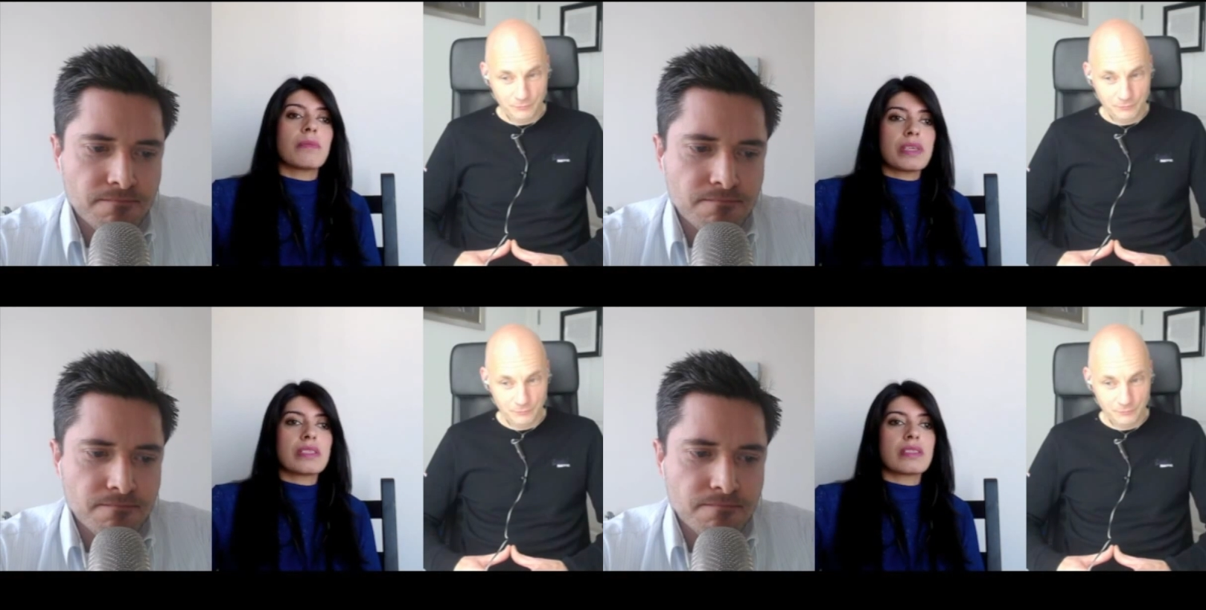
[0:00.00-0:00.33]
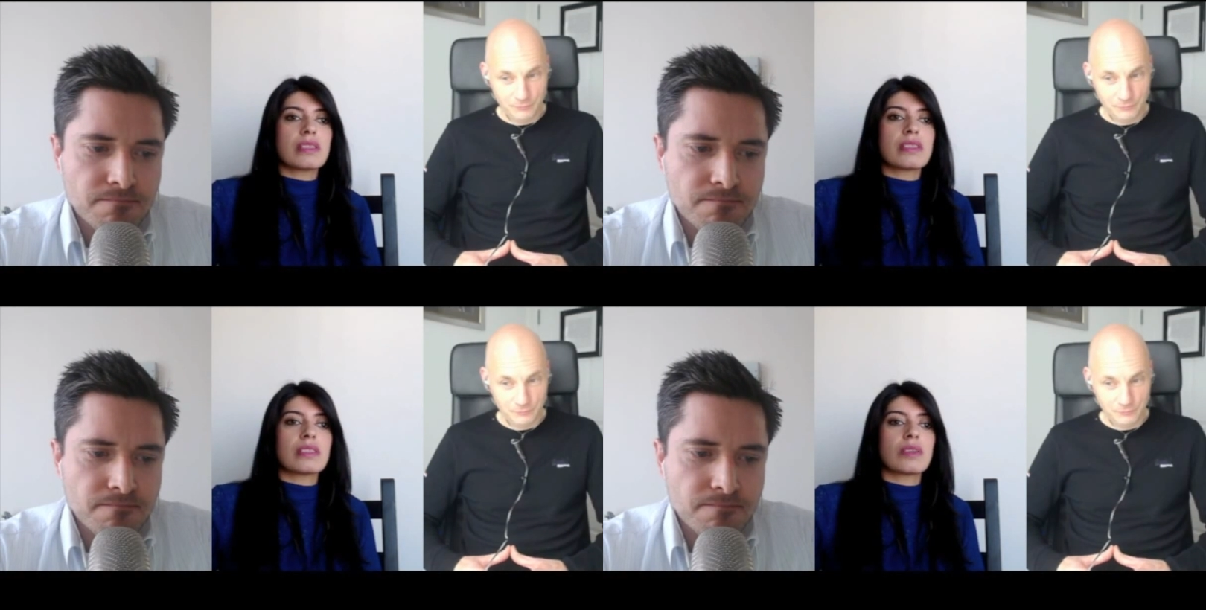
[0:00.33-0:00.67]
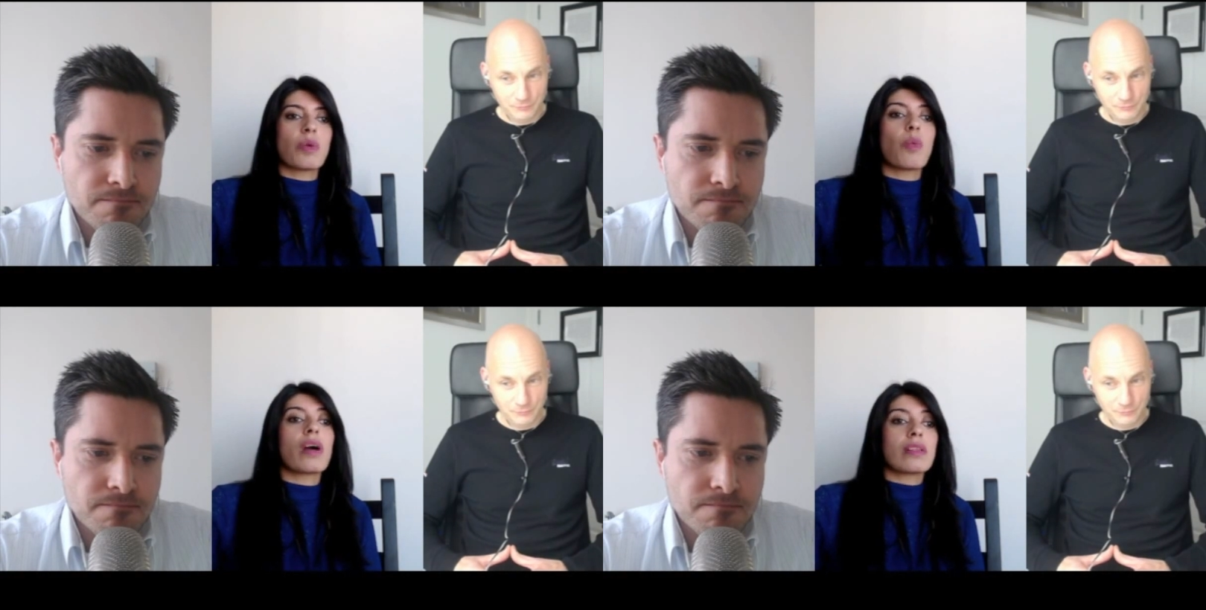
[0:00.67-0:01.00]
Speaker 1: in the business
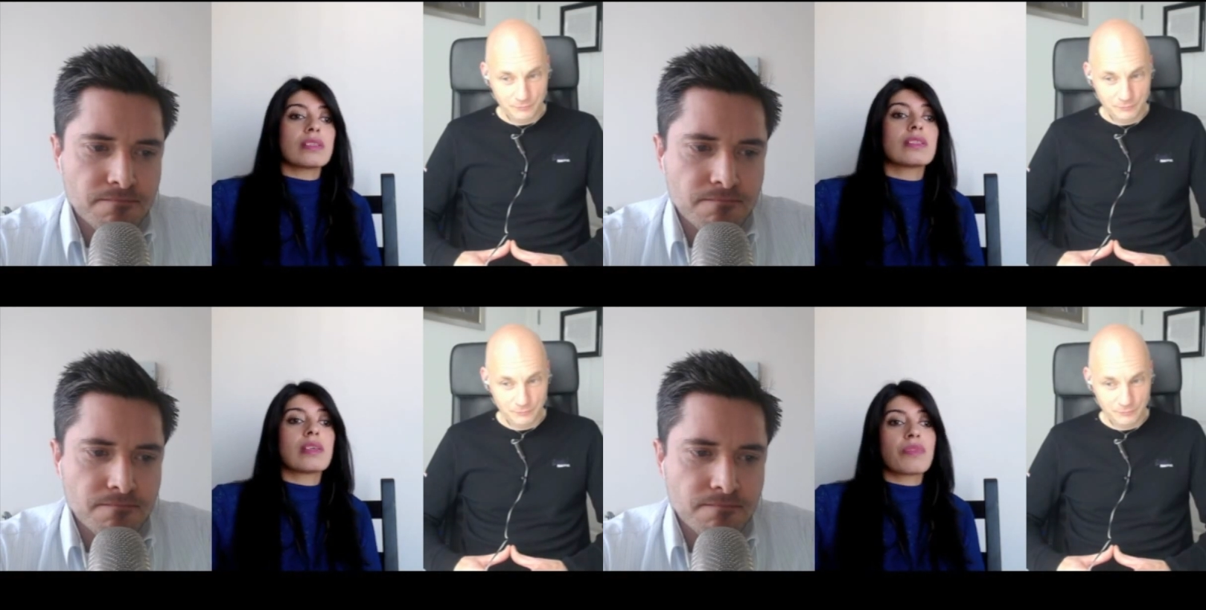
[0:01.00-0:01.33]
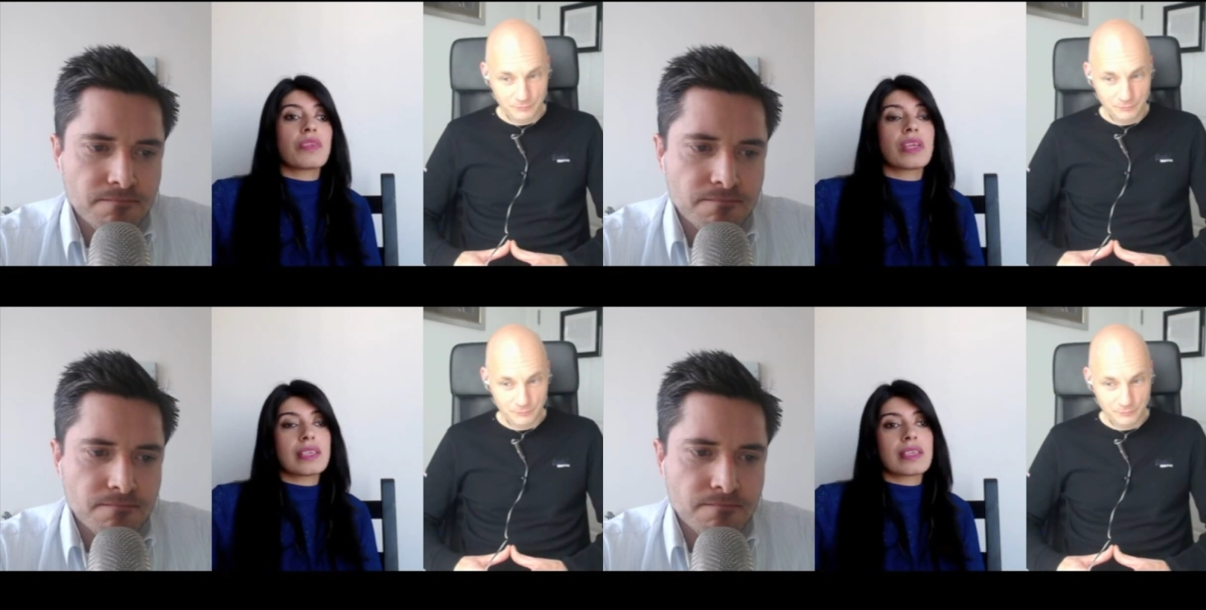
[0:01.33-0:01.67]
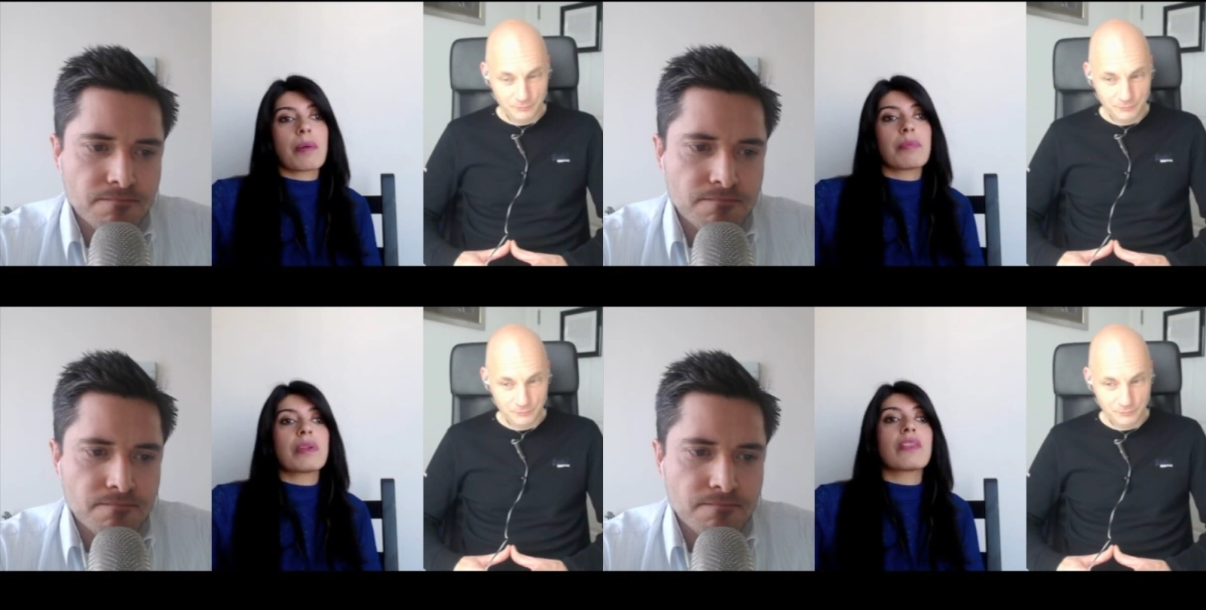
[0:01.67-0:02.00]
while something is
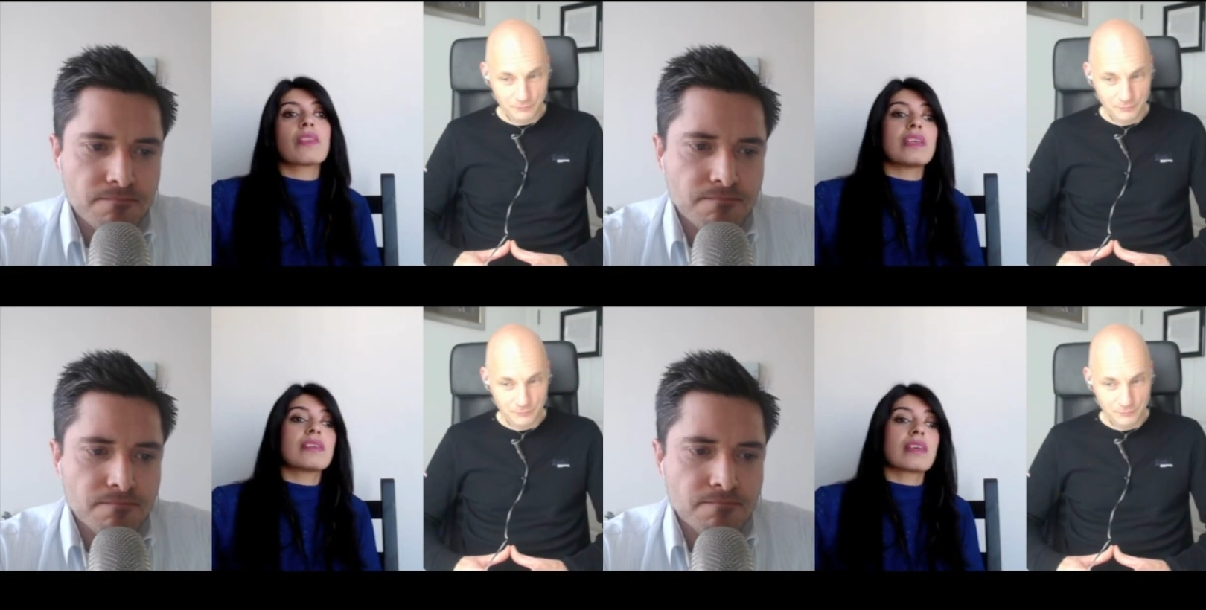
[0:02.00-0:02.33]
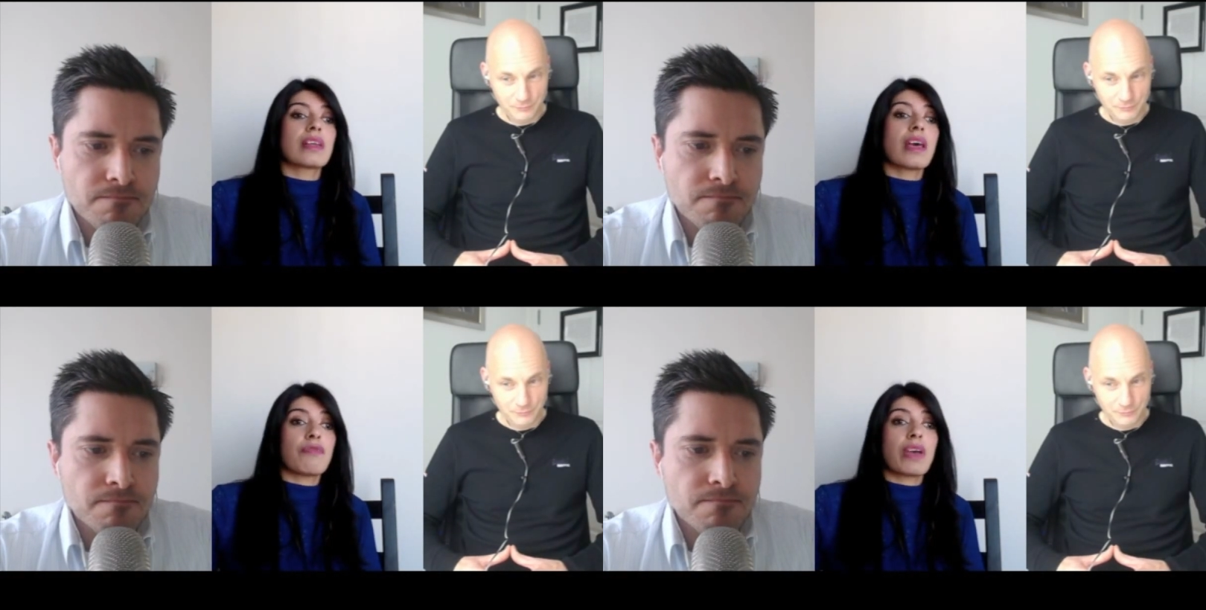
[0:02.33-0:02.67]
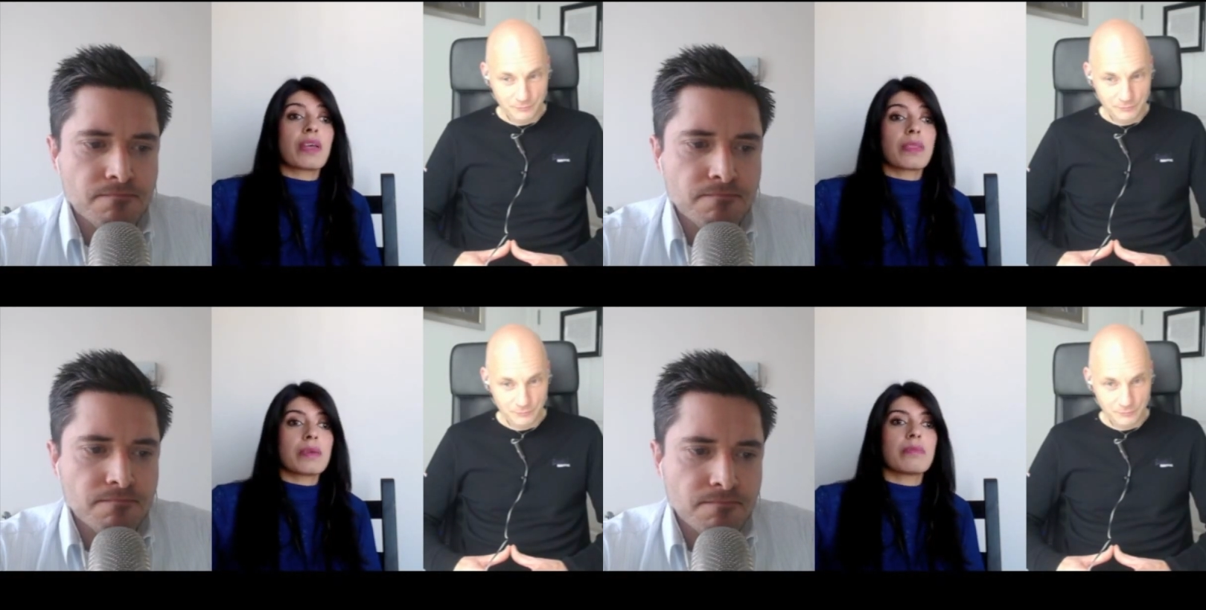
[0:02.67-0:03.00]
happening that is going to
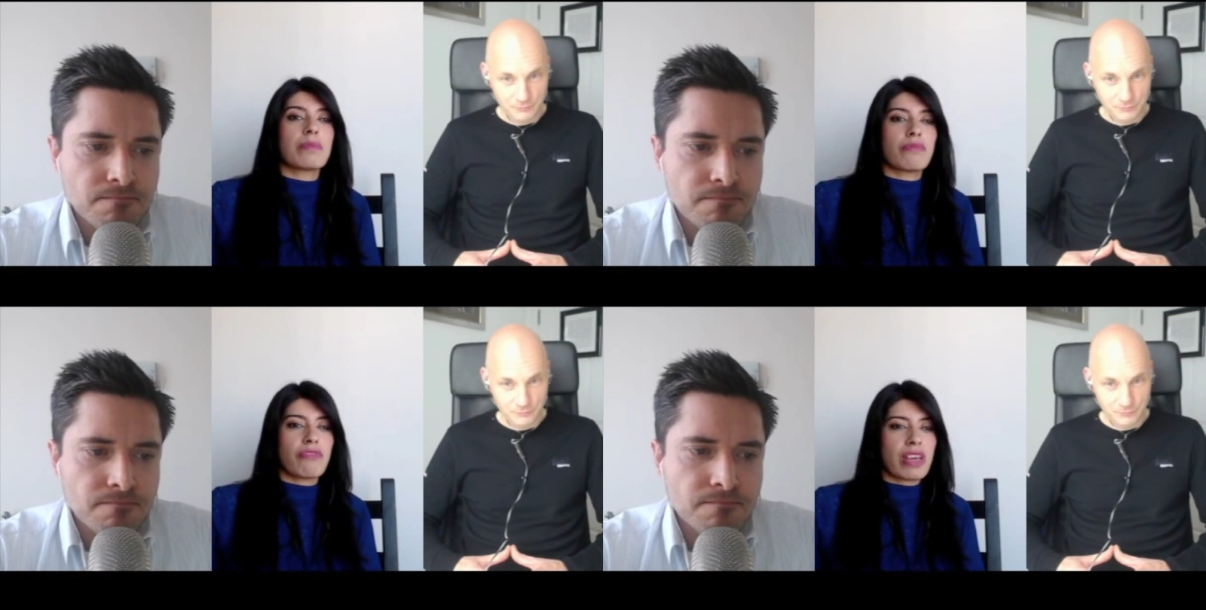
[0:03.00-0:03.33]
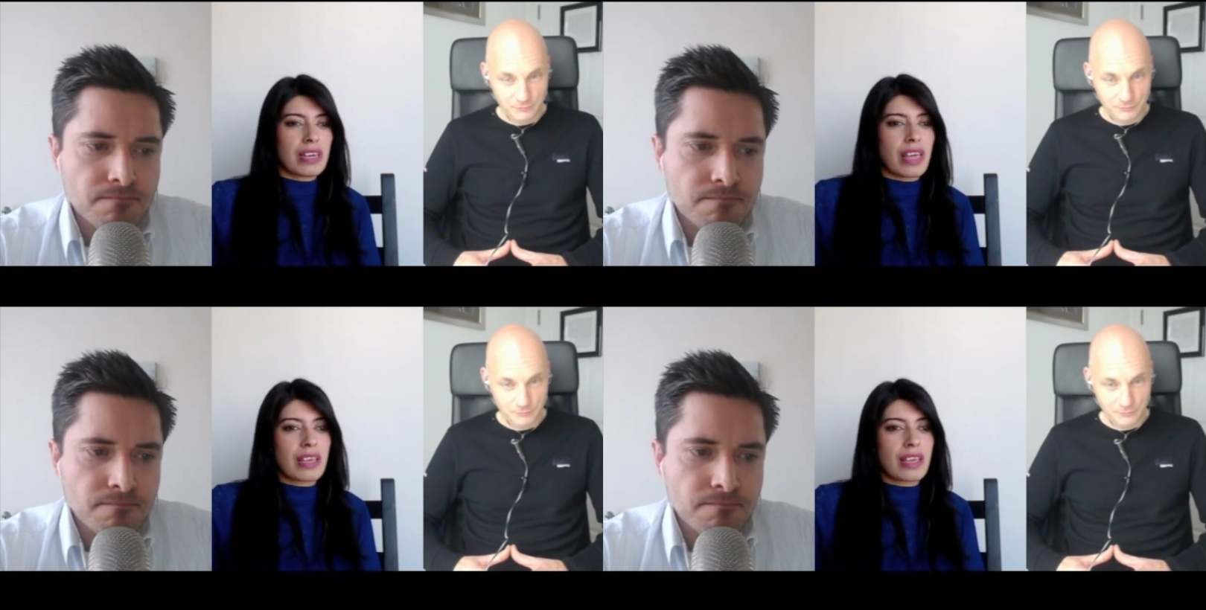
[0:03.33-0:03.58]
affect them very